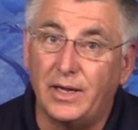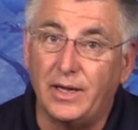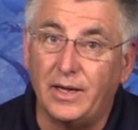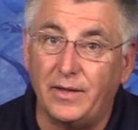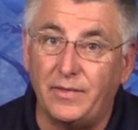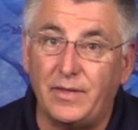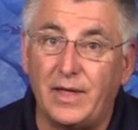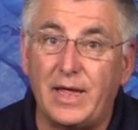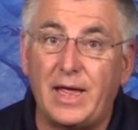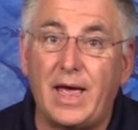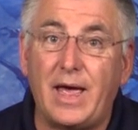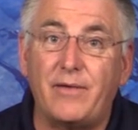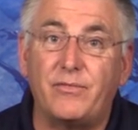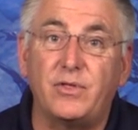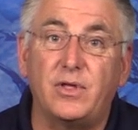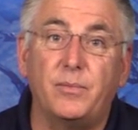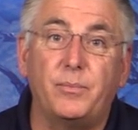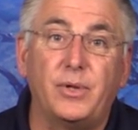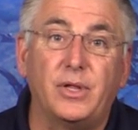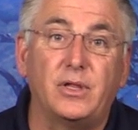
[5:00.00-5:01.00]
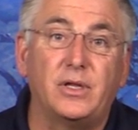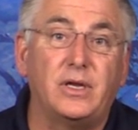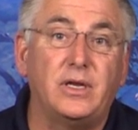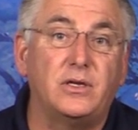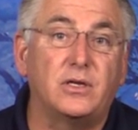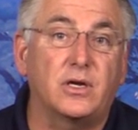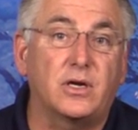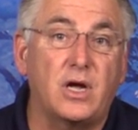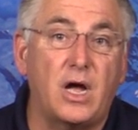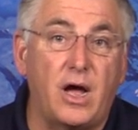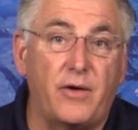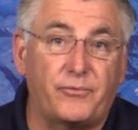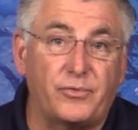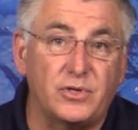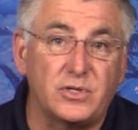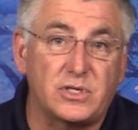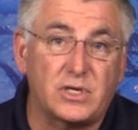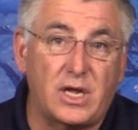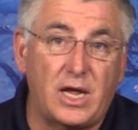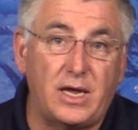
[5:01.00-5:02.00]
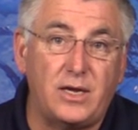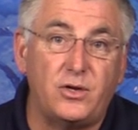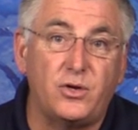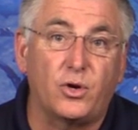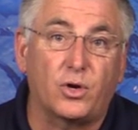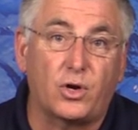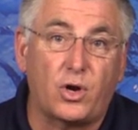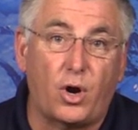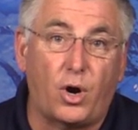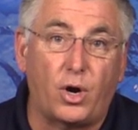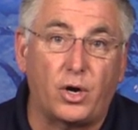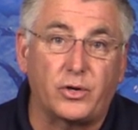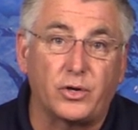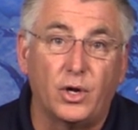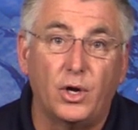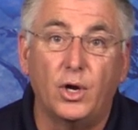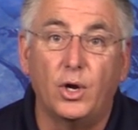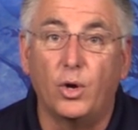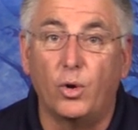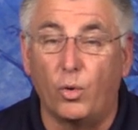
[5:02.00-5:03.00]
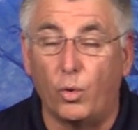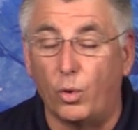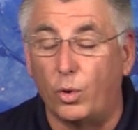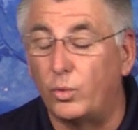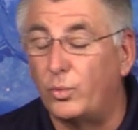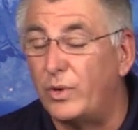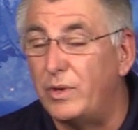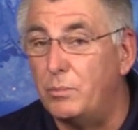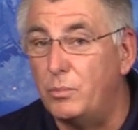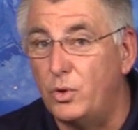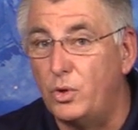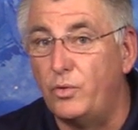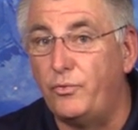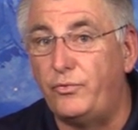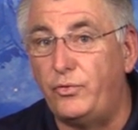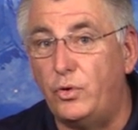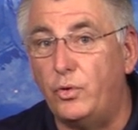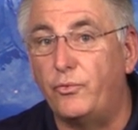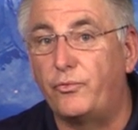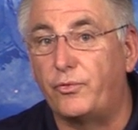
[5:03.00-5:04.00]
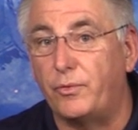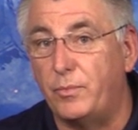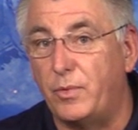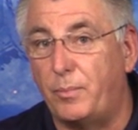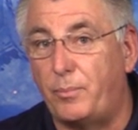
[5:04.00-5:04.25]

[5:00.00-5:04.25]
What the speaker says: and they have the ability to confiscate your cart or remove you from